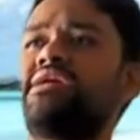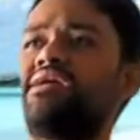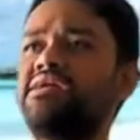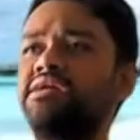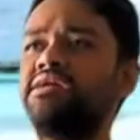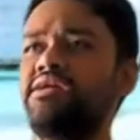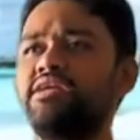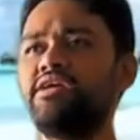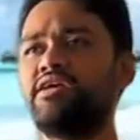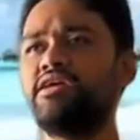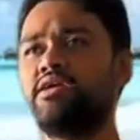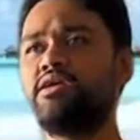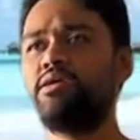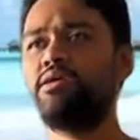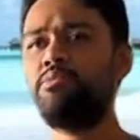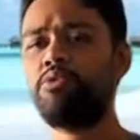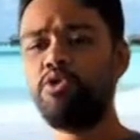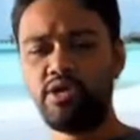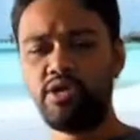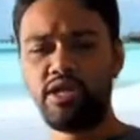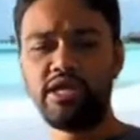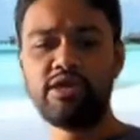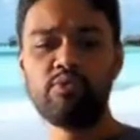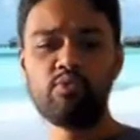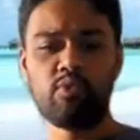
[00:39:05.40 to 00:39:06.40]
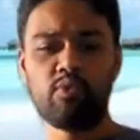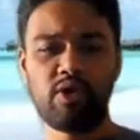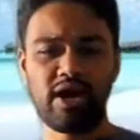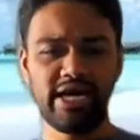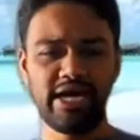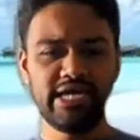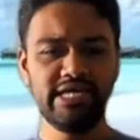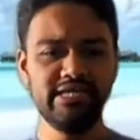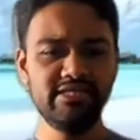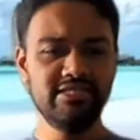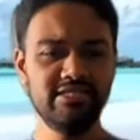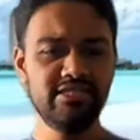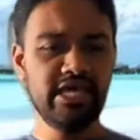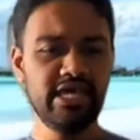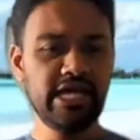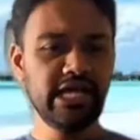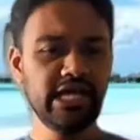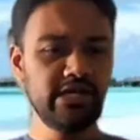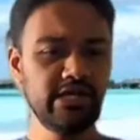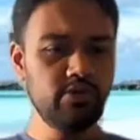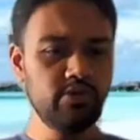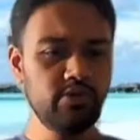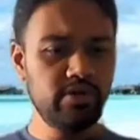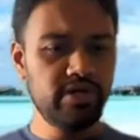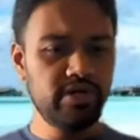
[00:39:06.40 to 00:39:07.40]
earlier about like why they
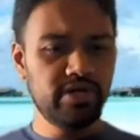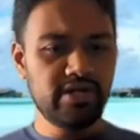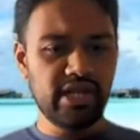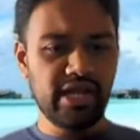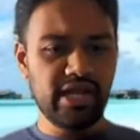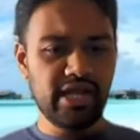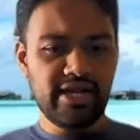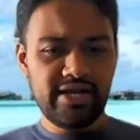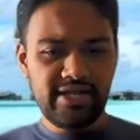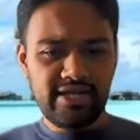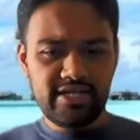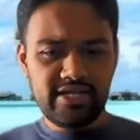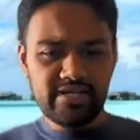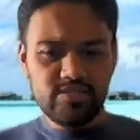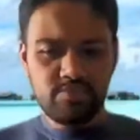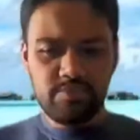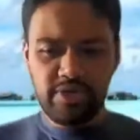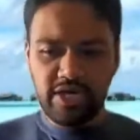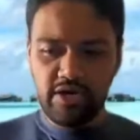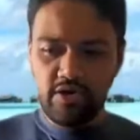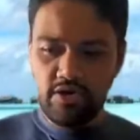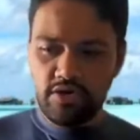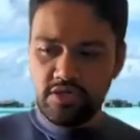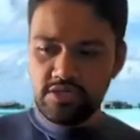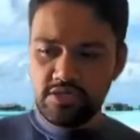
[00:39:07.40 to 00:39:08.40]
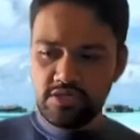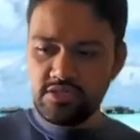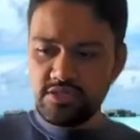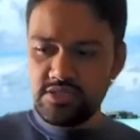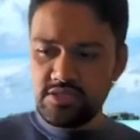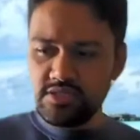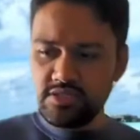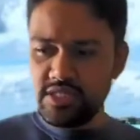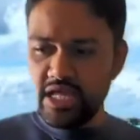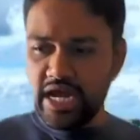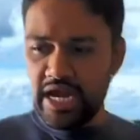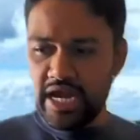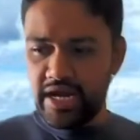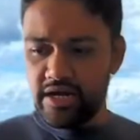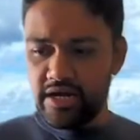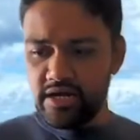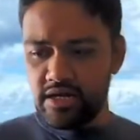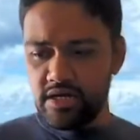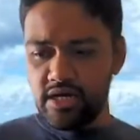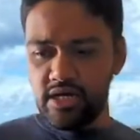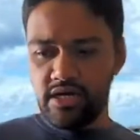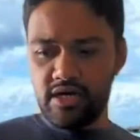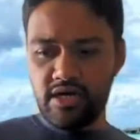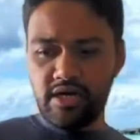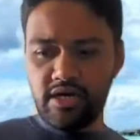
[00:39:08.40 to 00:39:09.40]
do it, right? It's because that
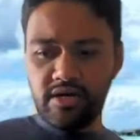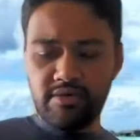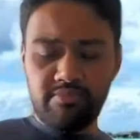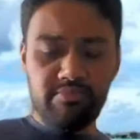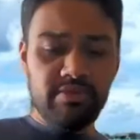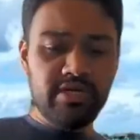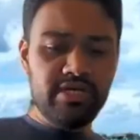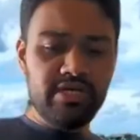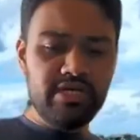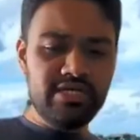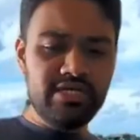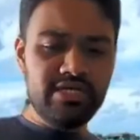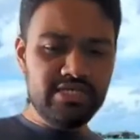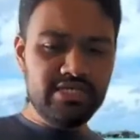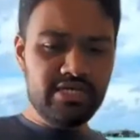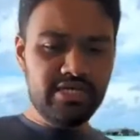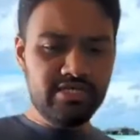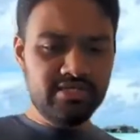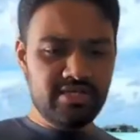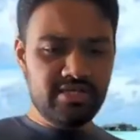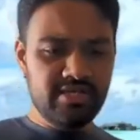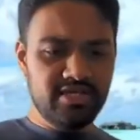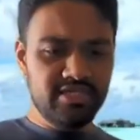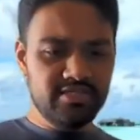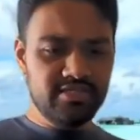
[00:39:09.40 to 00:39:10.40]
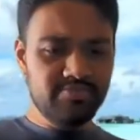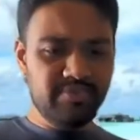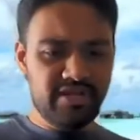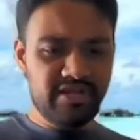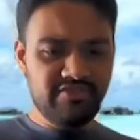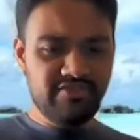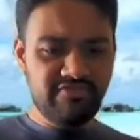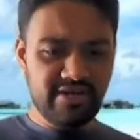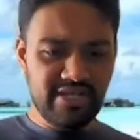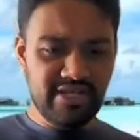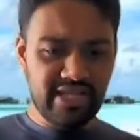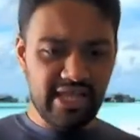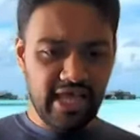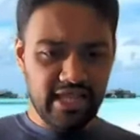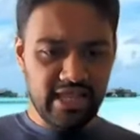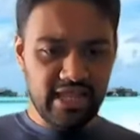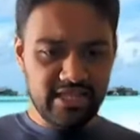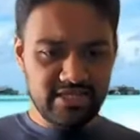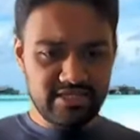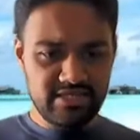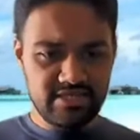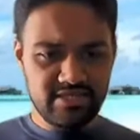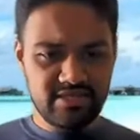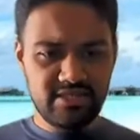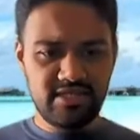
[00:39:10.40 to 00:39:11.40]
it's a risk benefit
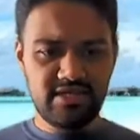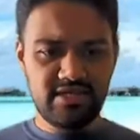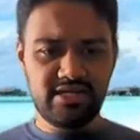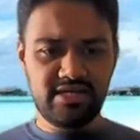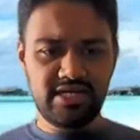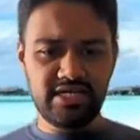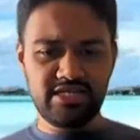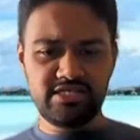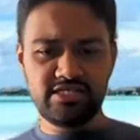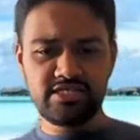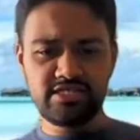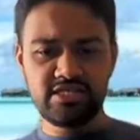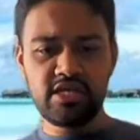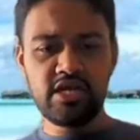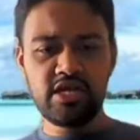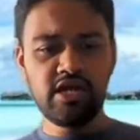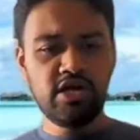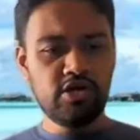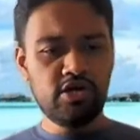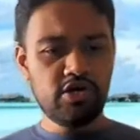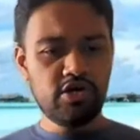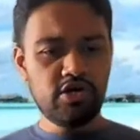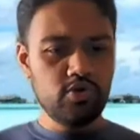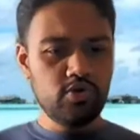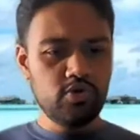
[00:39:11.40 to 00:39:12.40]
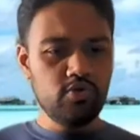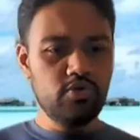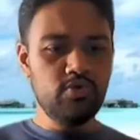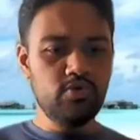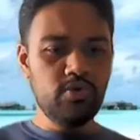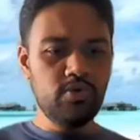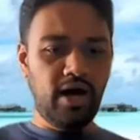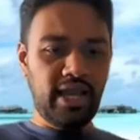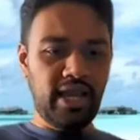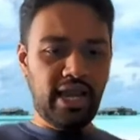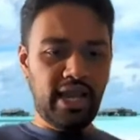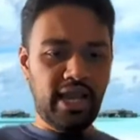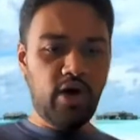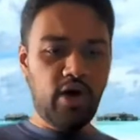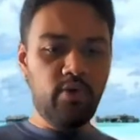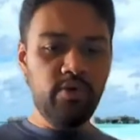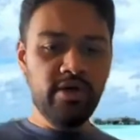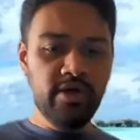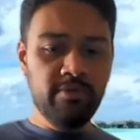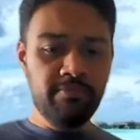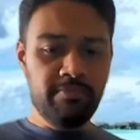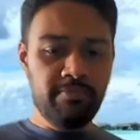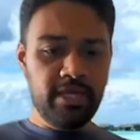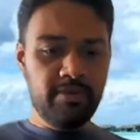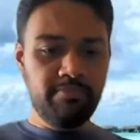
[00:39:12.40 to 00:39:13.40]
analysis. The risk to
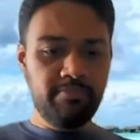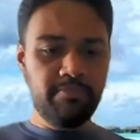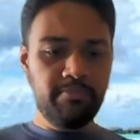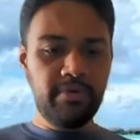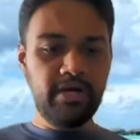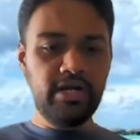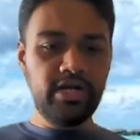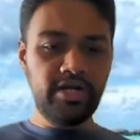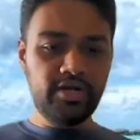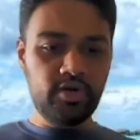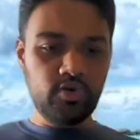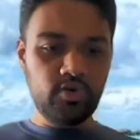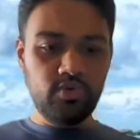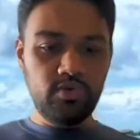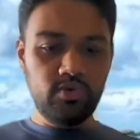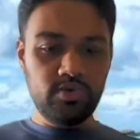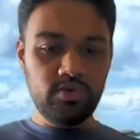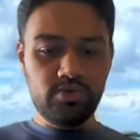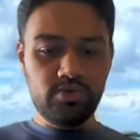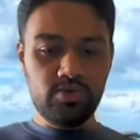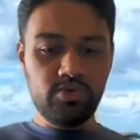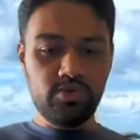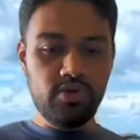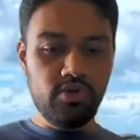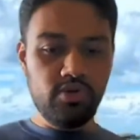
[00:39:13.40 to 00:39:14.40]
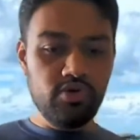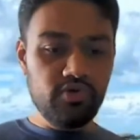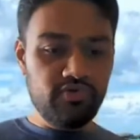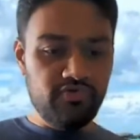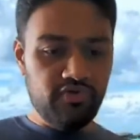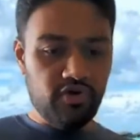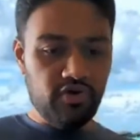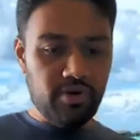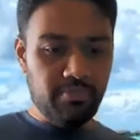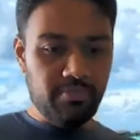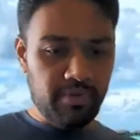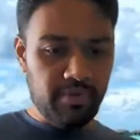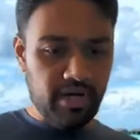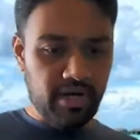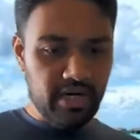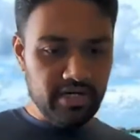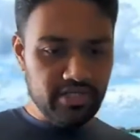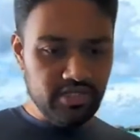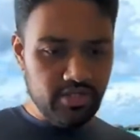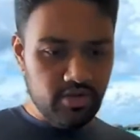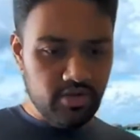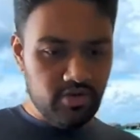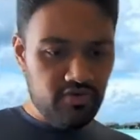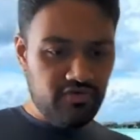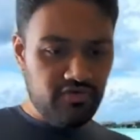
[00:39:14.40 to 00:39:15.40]
allowing people to look for bugs,
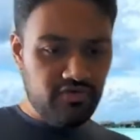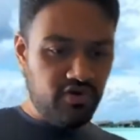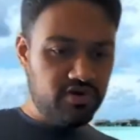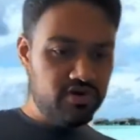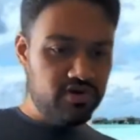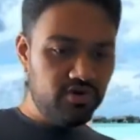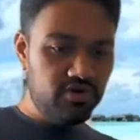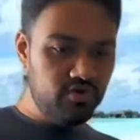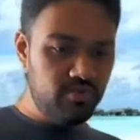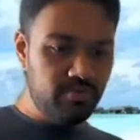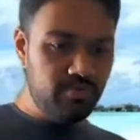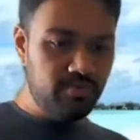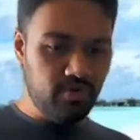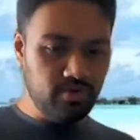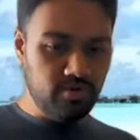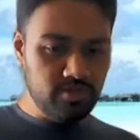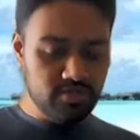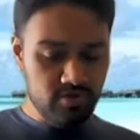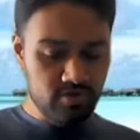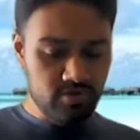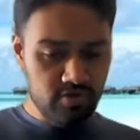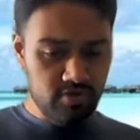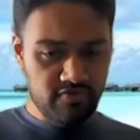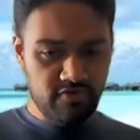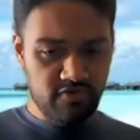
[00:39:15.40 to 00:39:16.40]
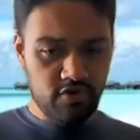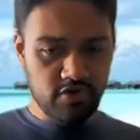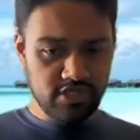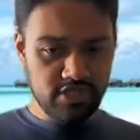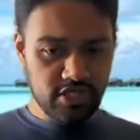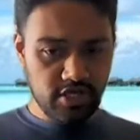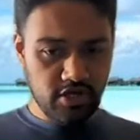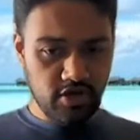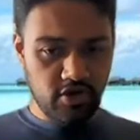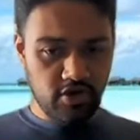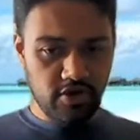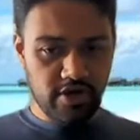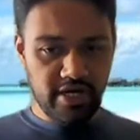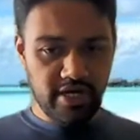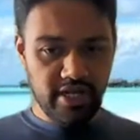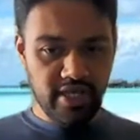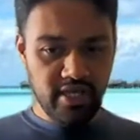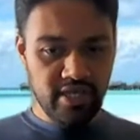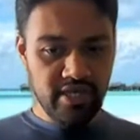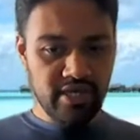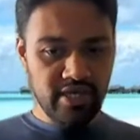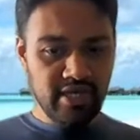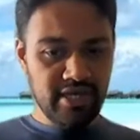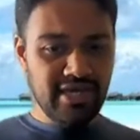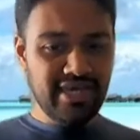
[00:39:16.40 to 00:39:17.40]
look for loopholes, look for security
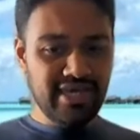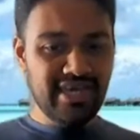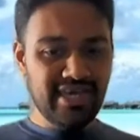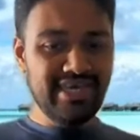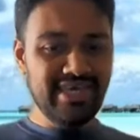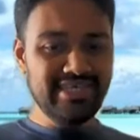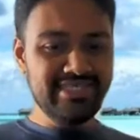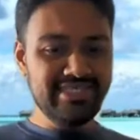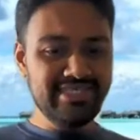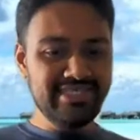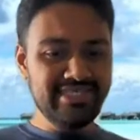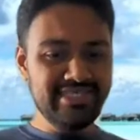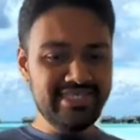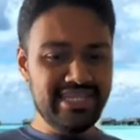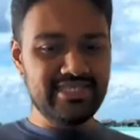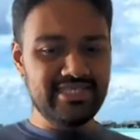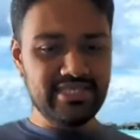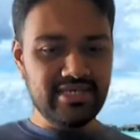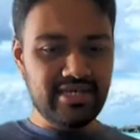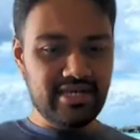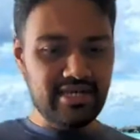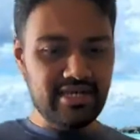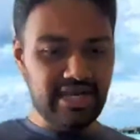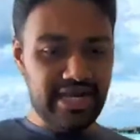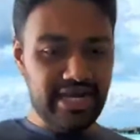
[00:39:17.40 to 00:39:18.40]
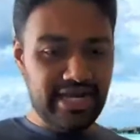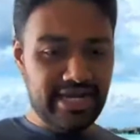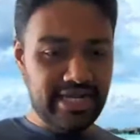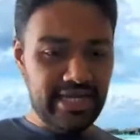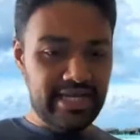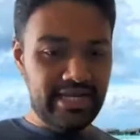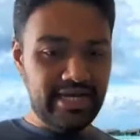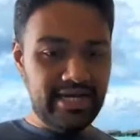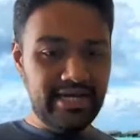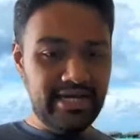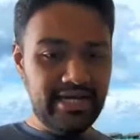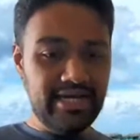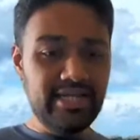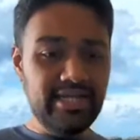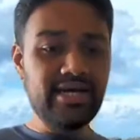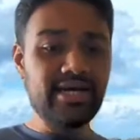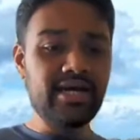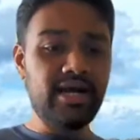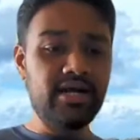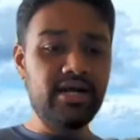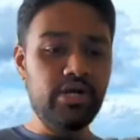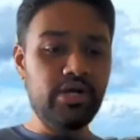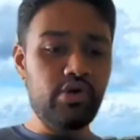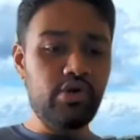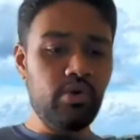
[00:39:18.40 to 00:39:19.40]
is less, right? In a
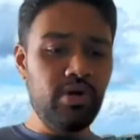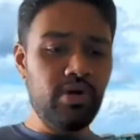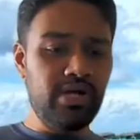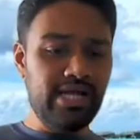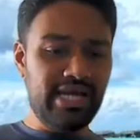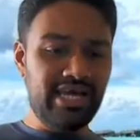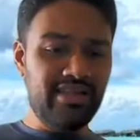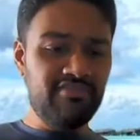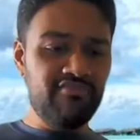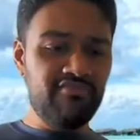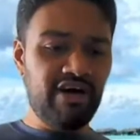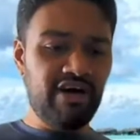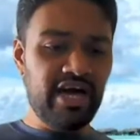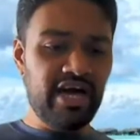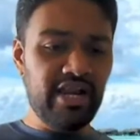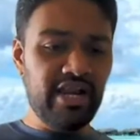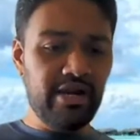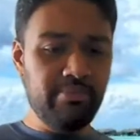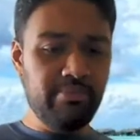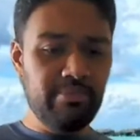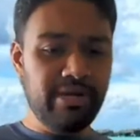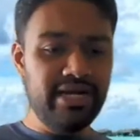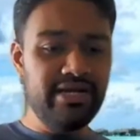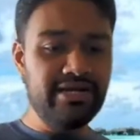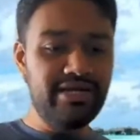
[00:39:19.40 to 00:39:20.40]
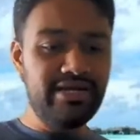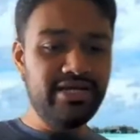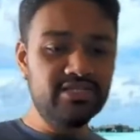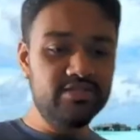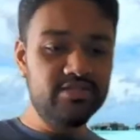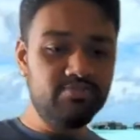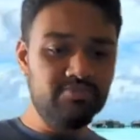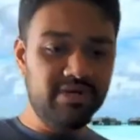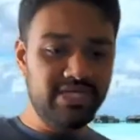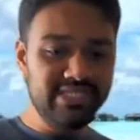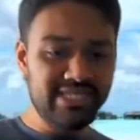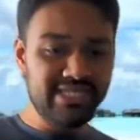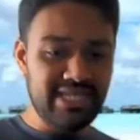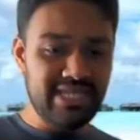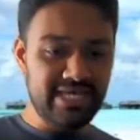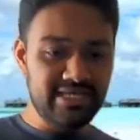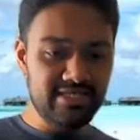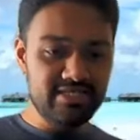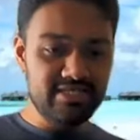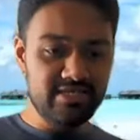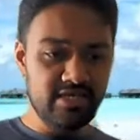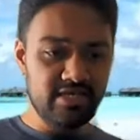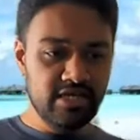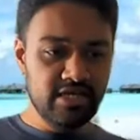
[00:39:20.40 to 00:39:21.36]
controlled environment, it's much less.